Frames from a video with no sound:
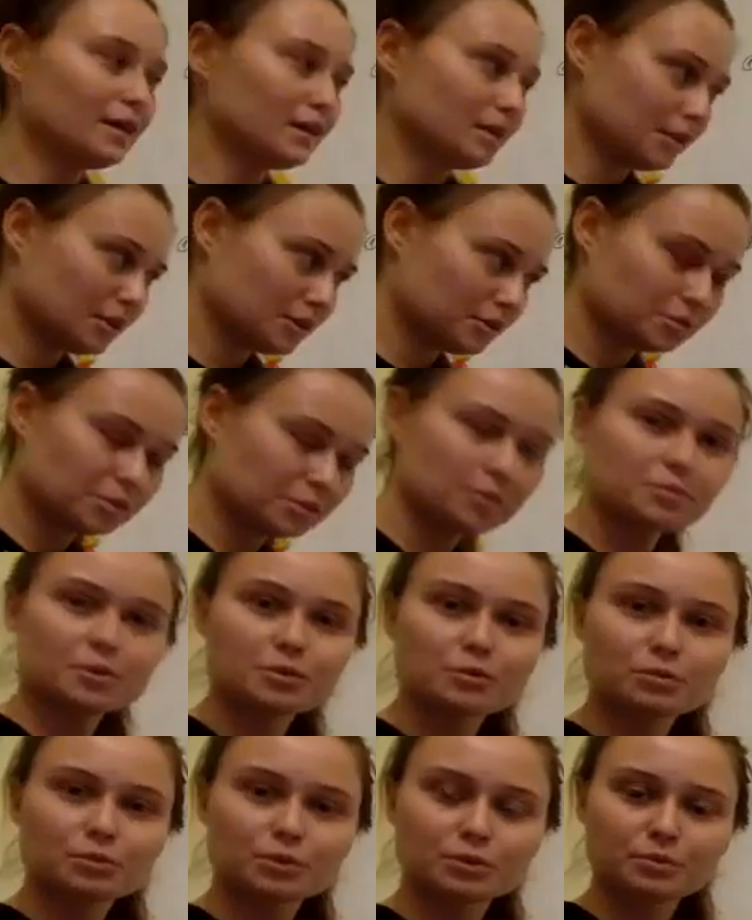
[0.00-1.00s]
the
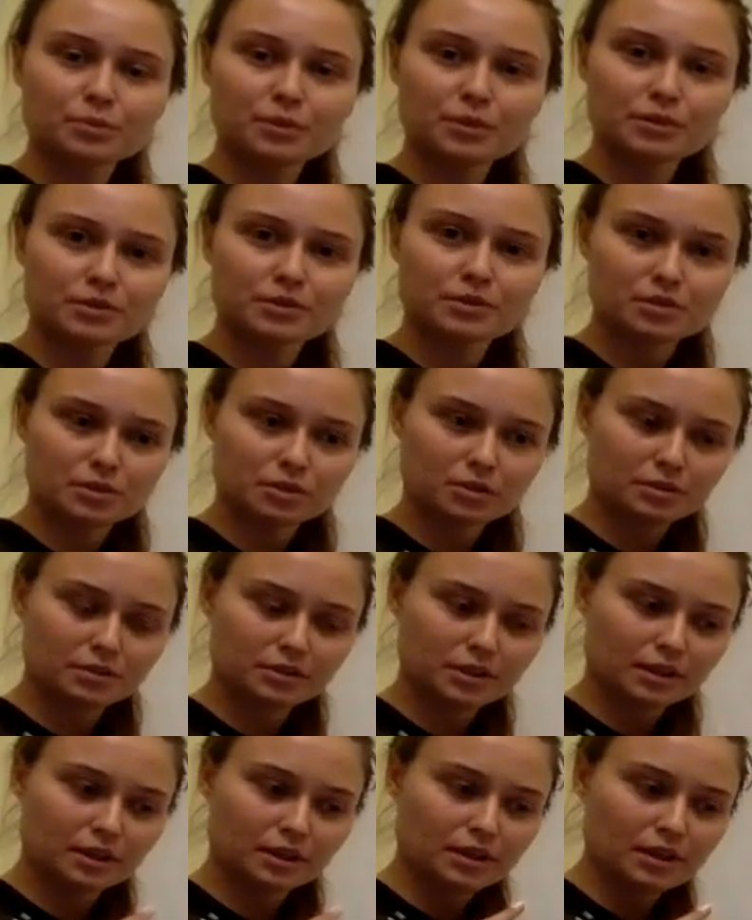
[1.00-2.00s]
equilibrium will be that
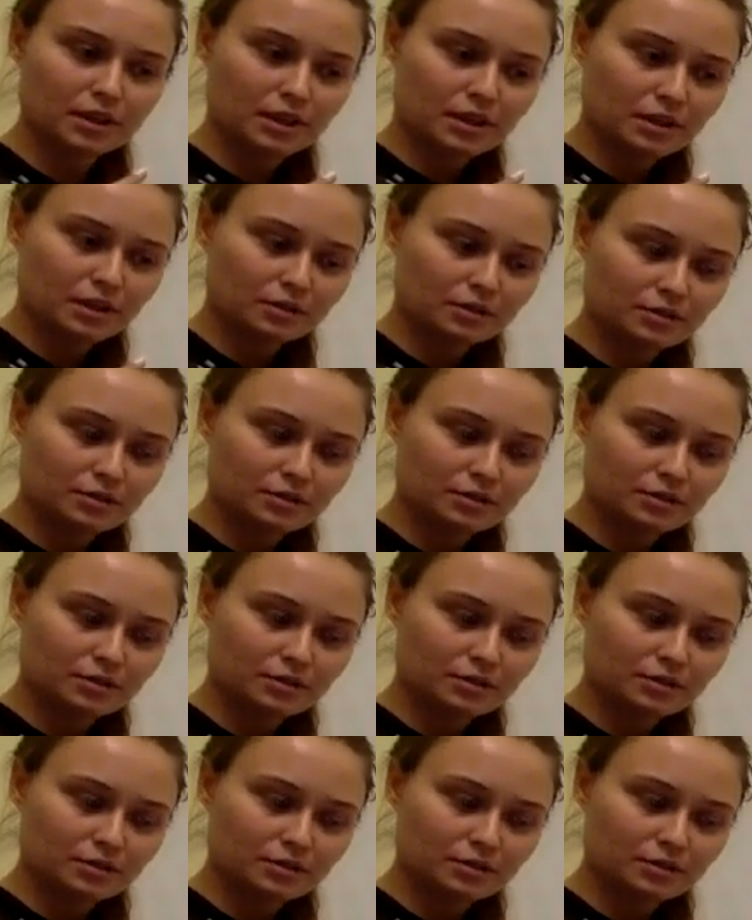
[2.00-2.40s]
only a